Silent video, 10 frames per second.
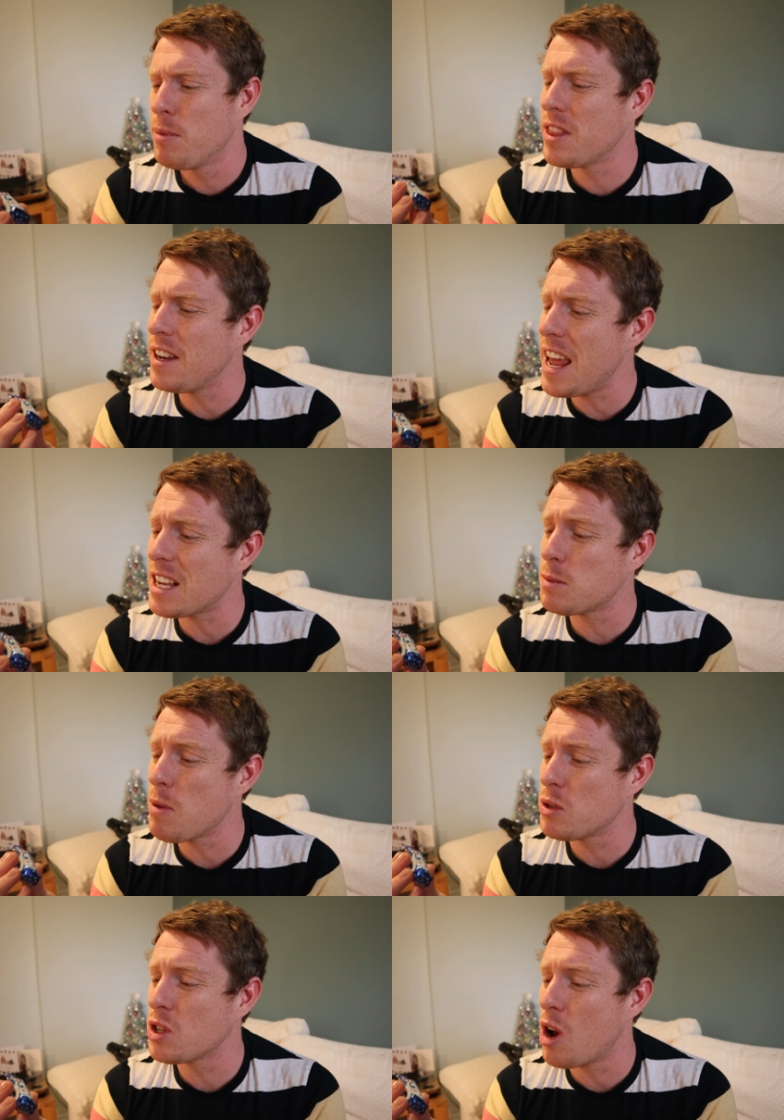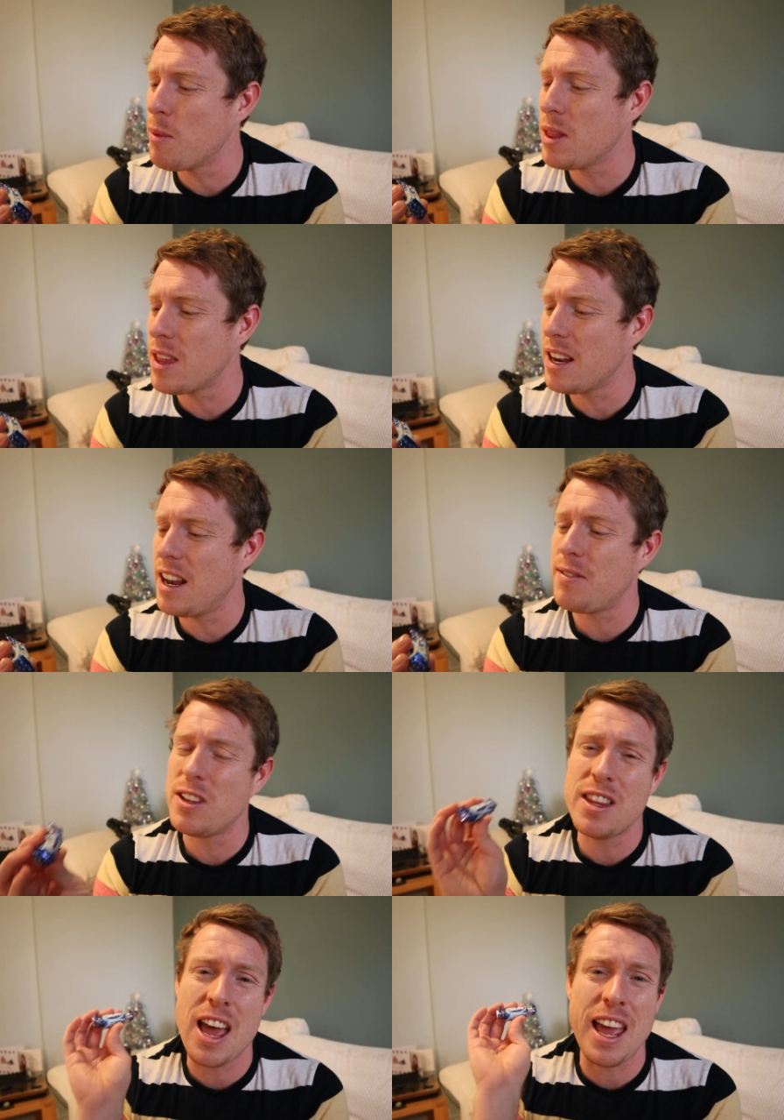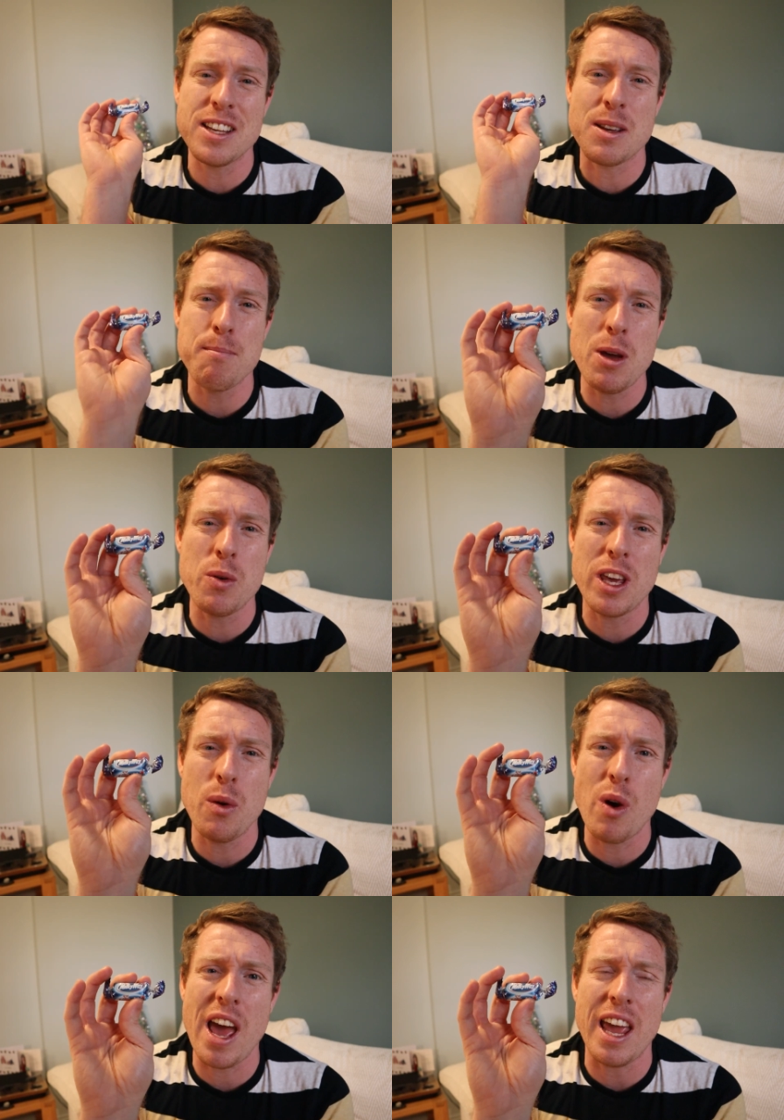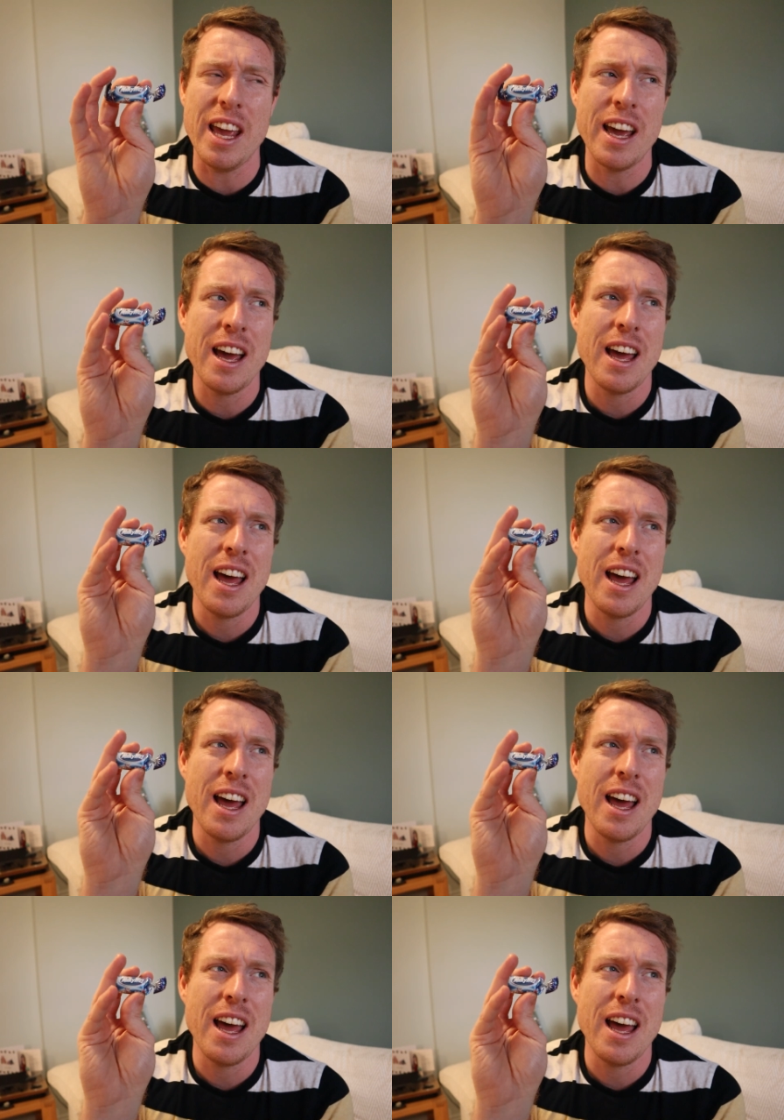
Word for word: but the next most common thing left in there is a Milky Way.